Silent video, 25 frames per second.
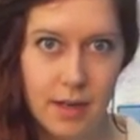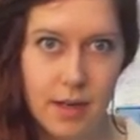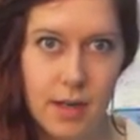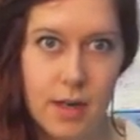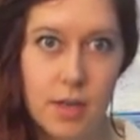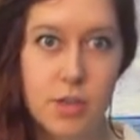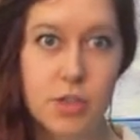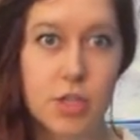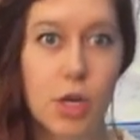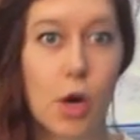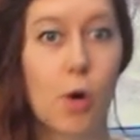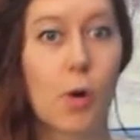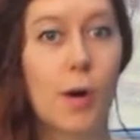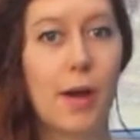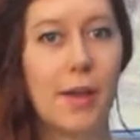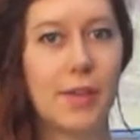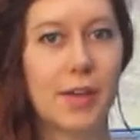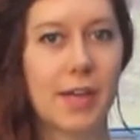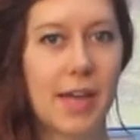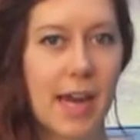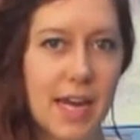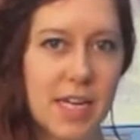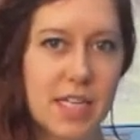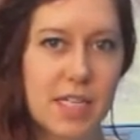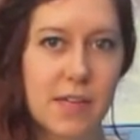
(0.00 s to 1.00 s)
So in the
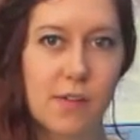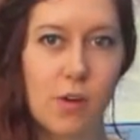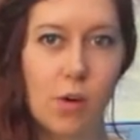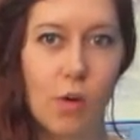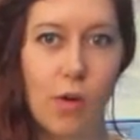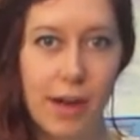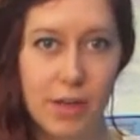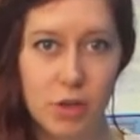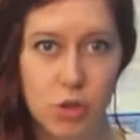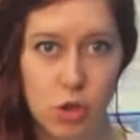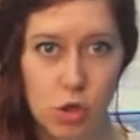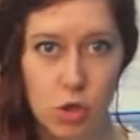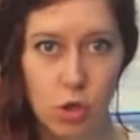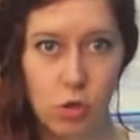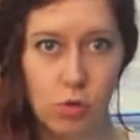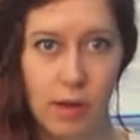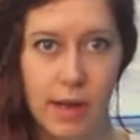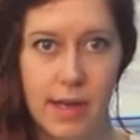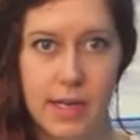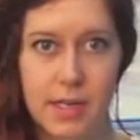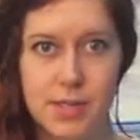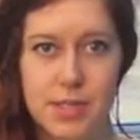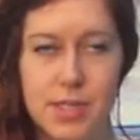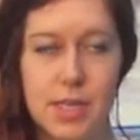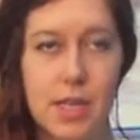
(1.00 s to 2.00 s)
case of electrical
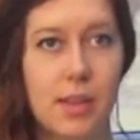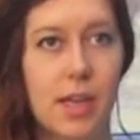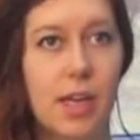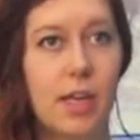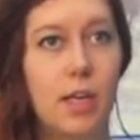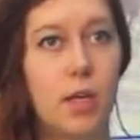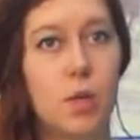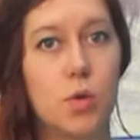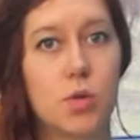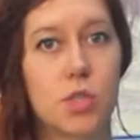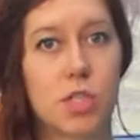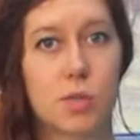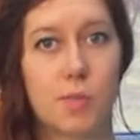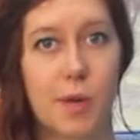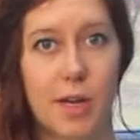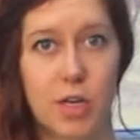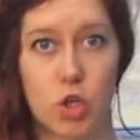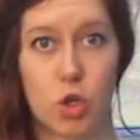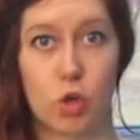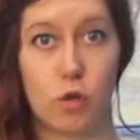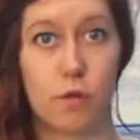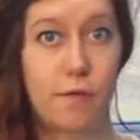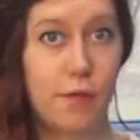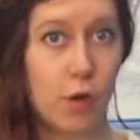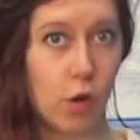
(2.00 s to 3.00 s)
lights, they use
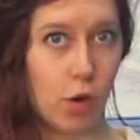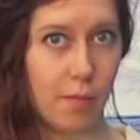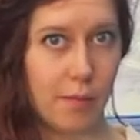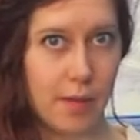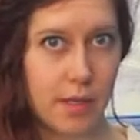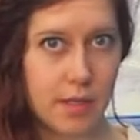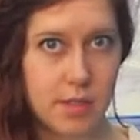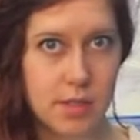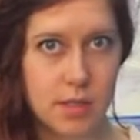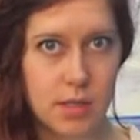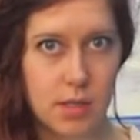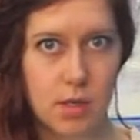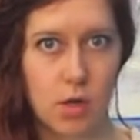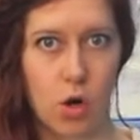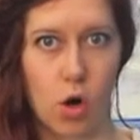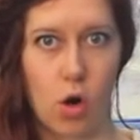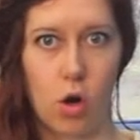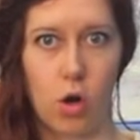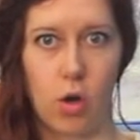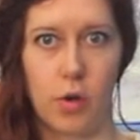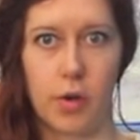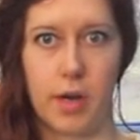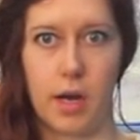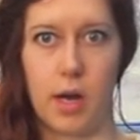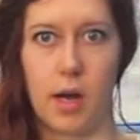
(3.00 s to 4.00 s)
special filaments
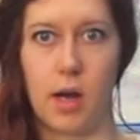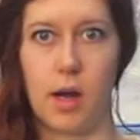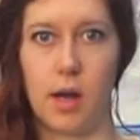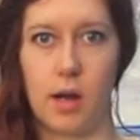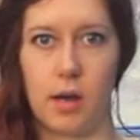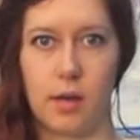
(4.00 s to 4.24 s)
called, uh,